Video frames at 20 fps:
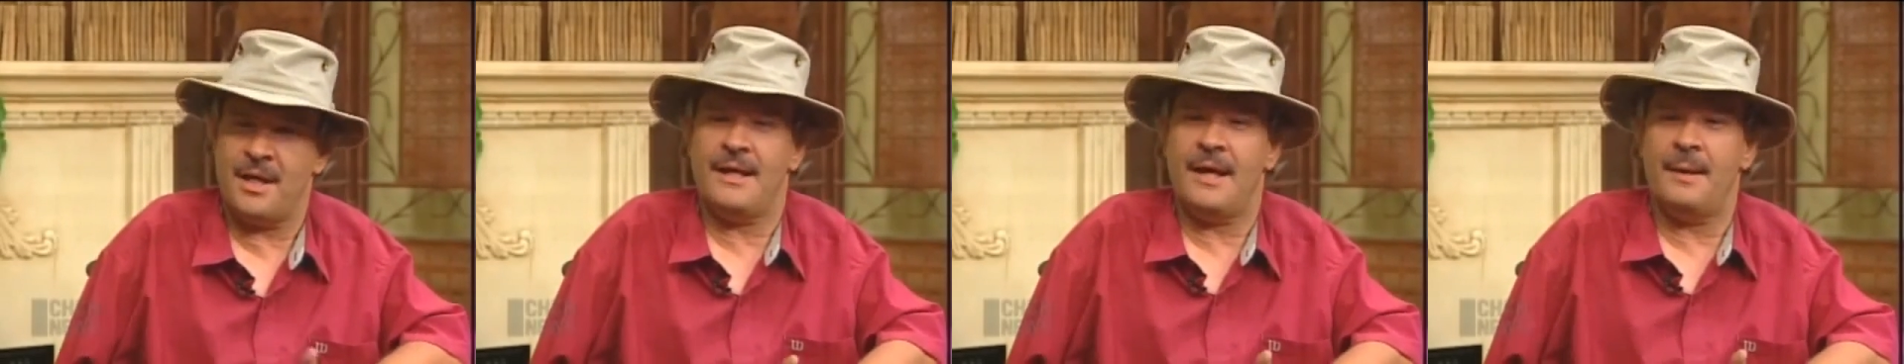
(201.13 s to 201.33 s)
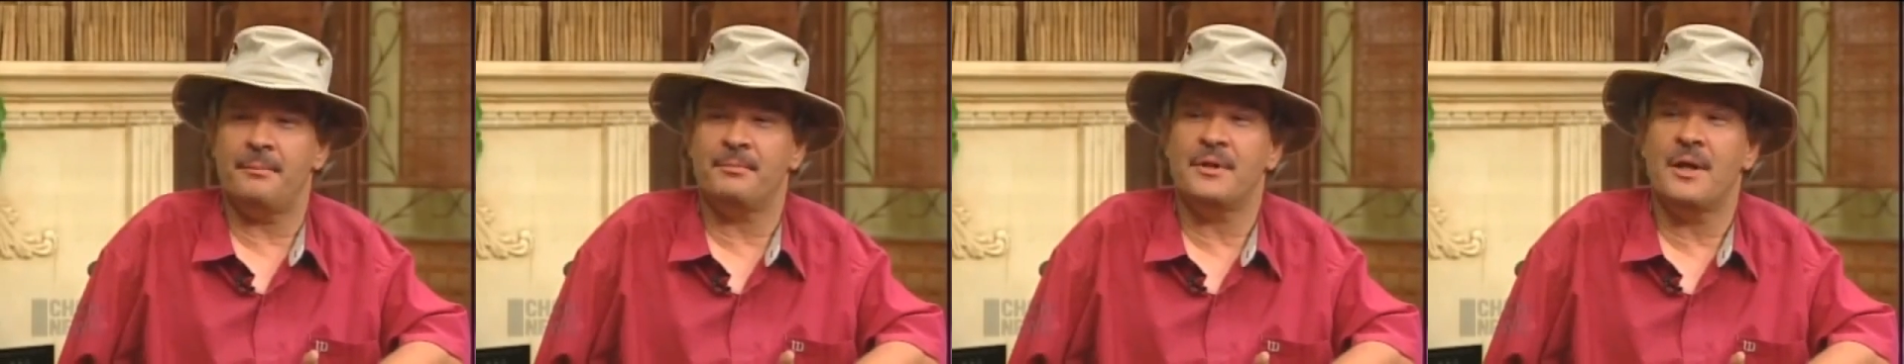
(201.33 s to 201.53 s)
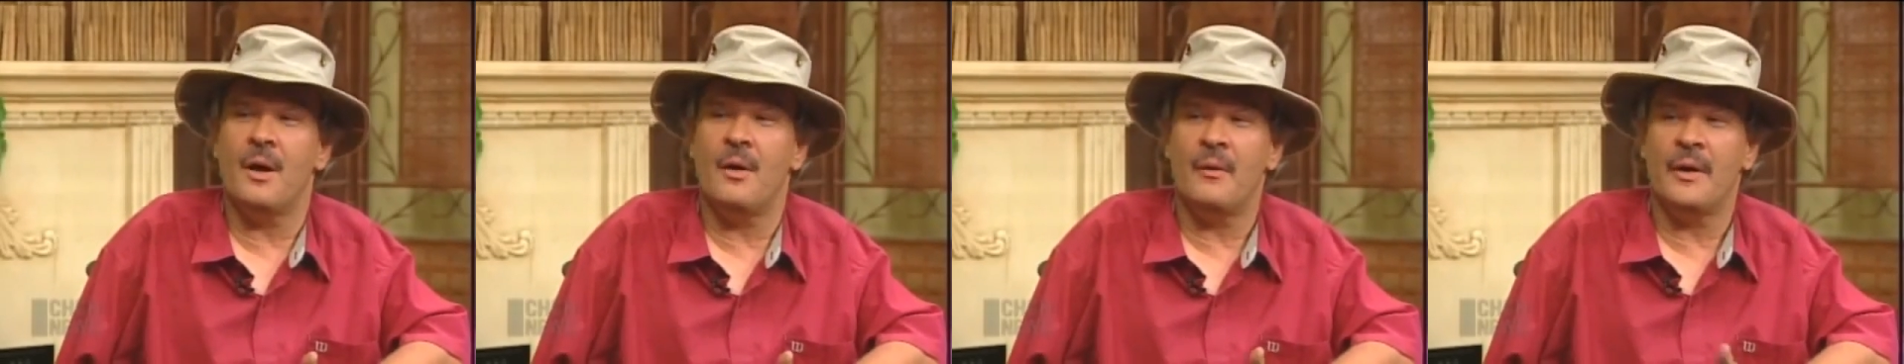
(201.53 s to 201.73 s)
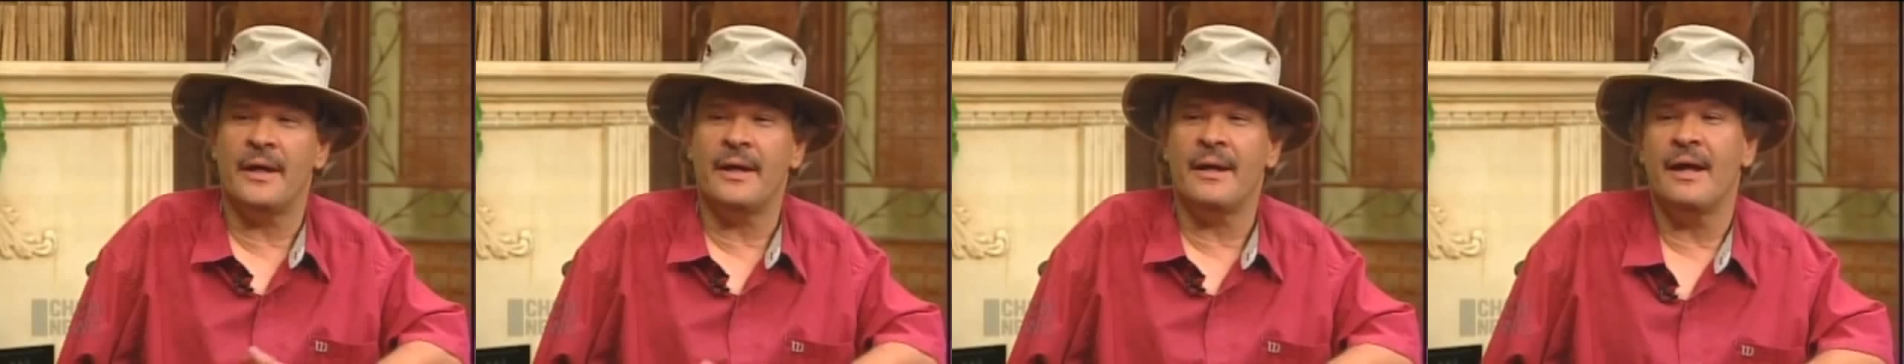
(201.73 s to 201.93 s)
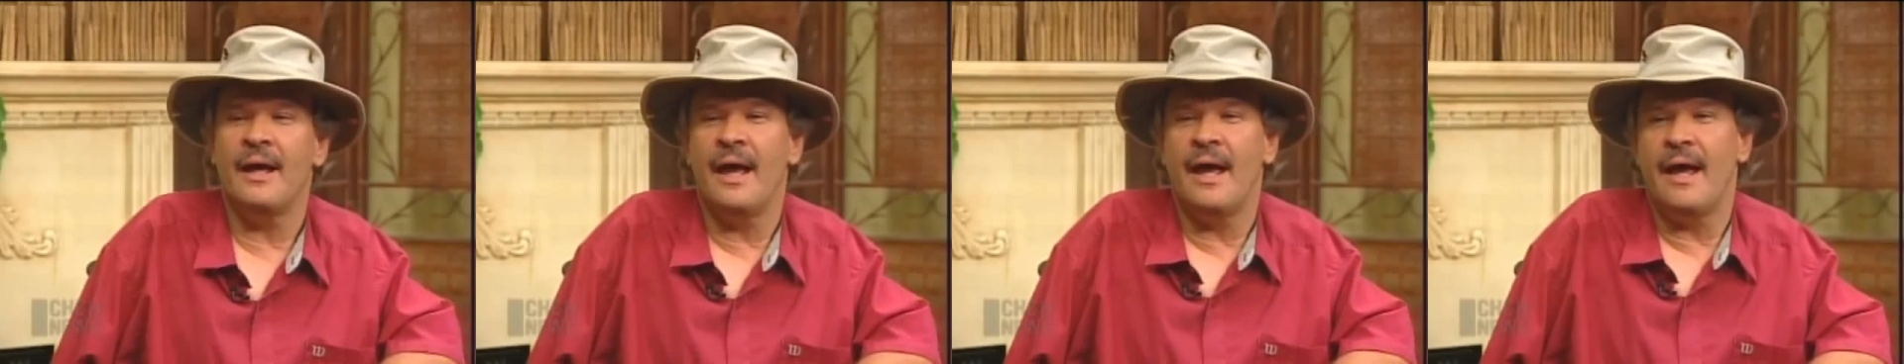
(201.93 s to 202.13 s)
I kept
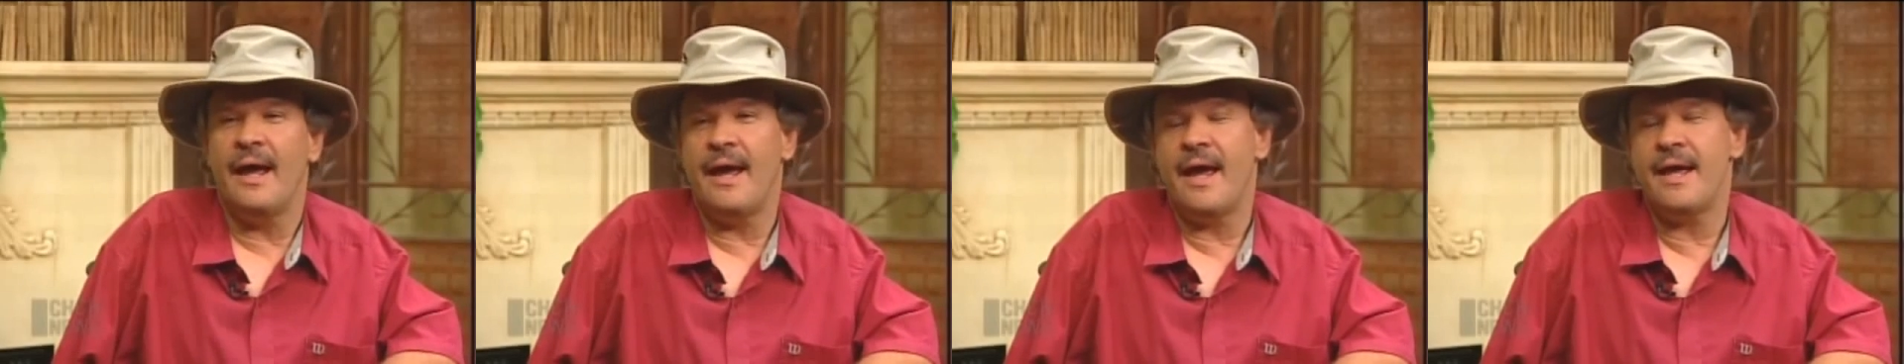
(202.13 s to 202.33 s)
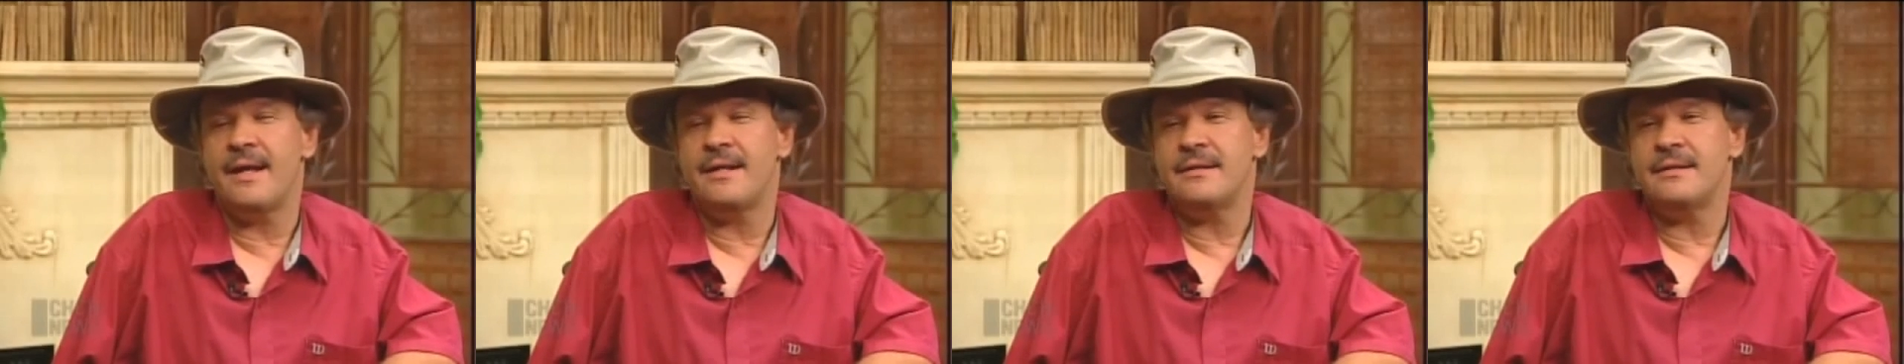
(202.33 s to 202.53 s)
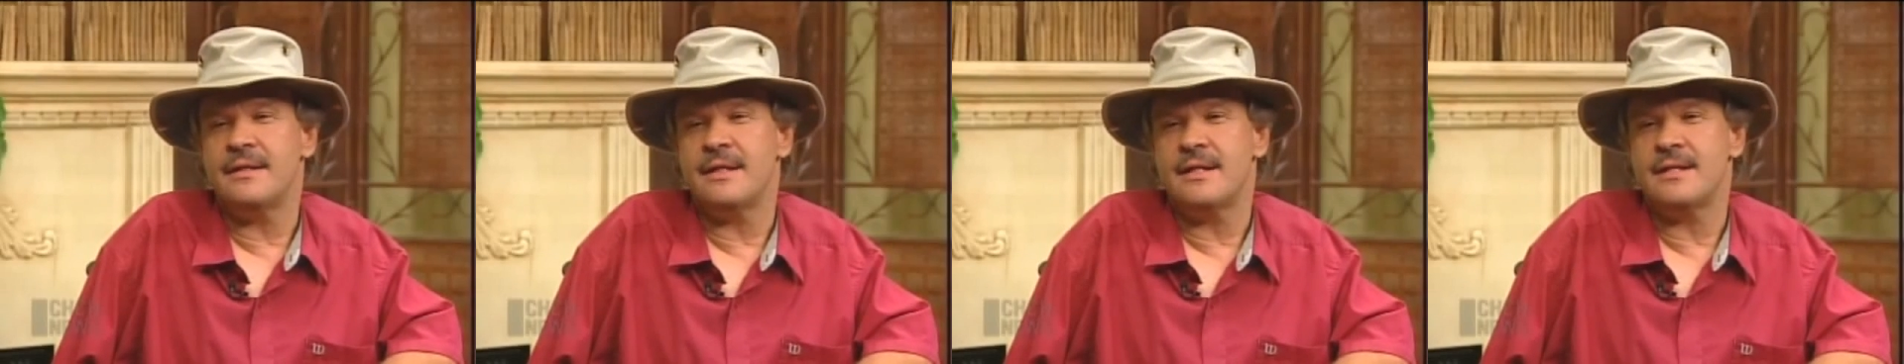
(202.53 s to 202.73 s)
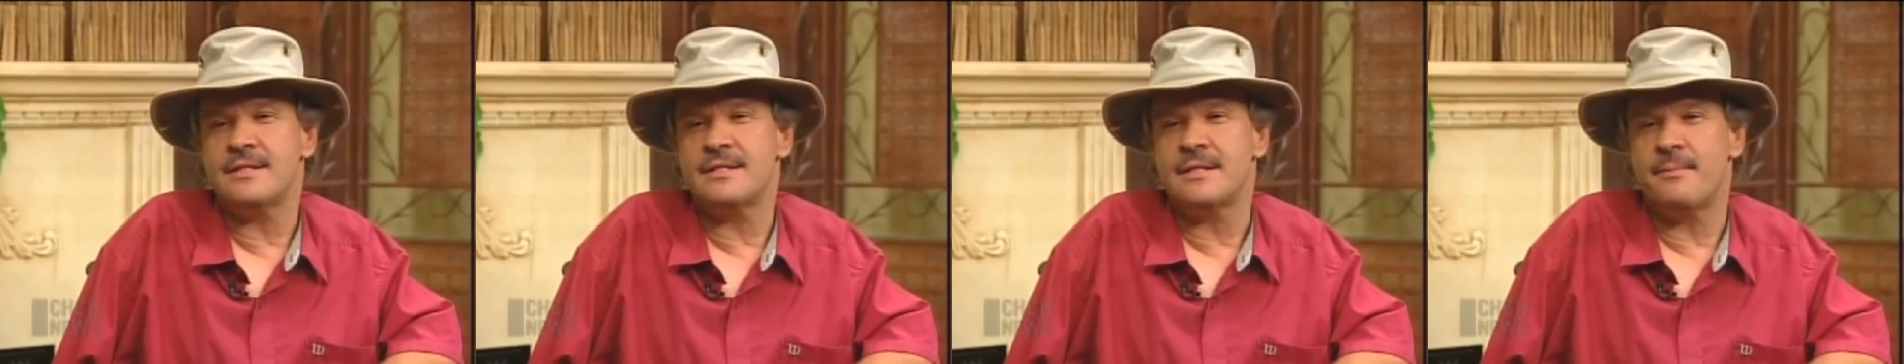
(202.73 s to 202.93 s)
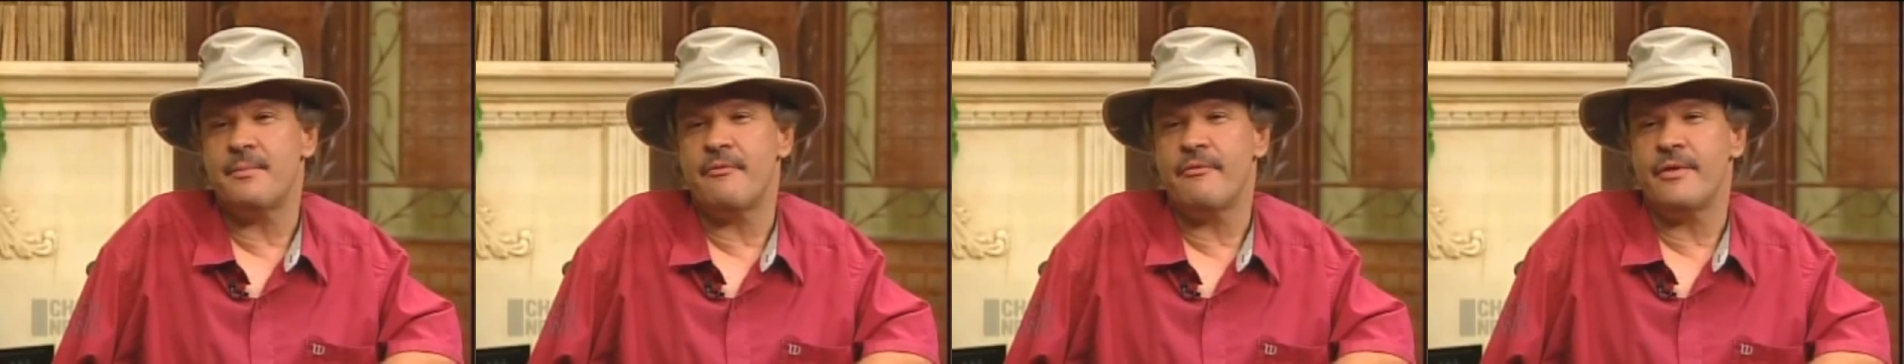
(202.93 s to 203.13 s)
going, and
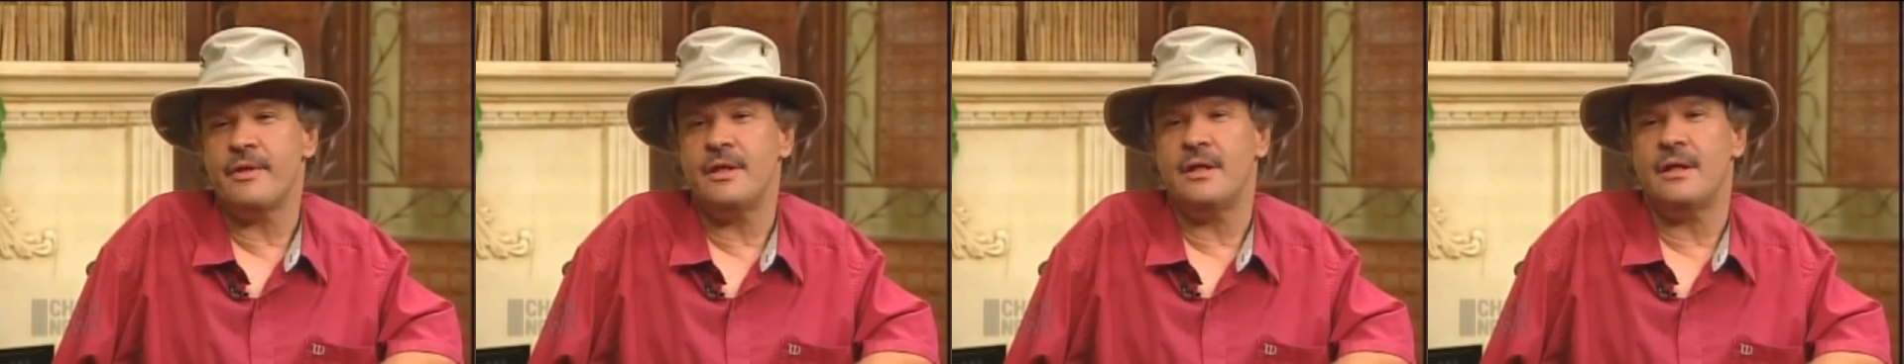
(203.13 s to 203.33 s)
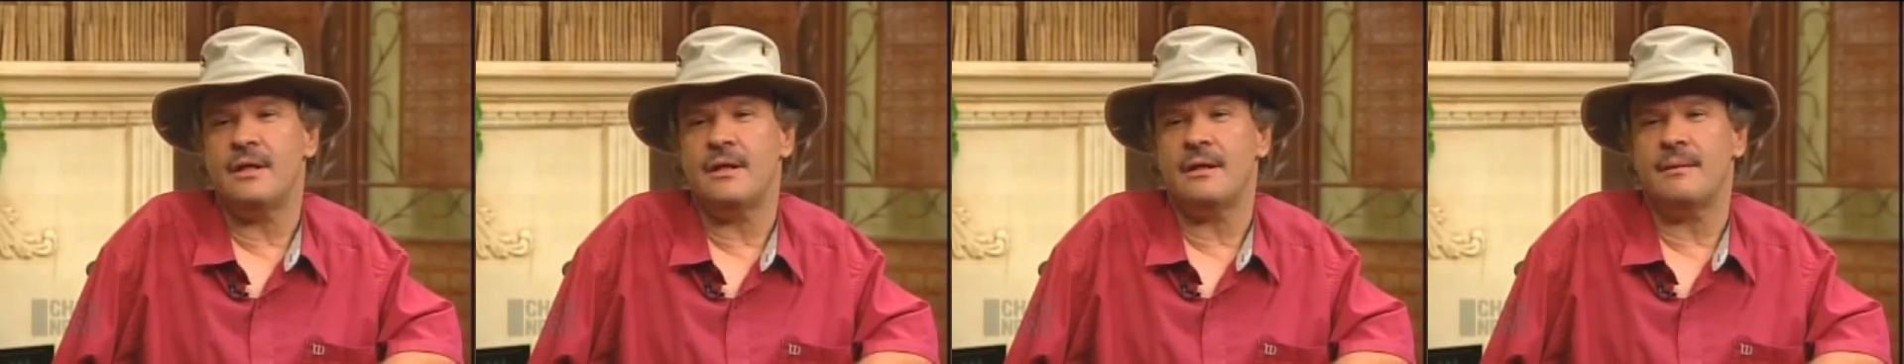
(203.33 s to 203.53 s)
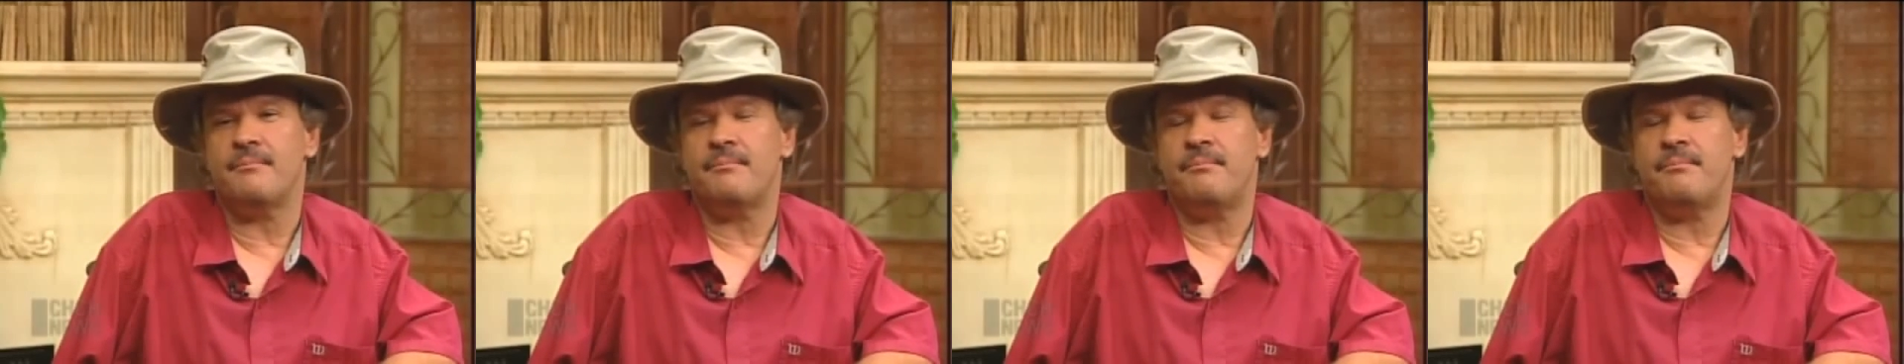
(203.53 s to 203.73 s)
some of the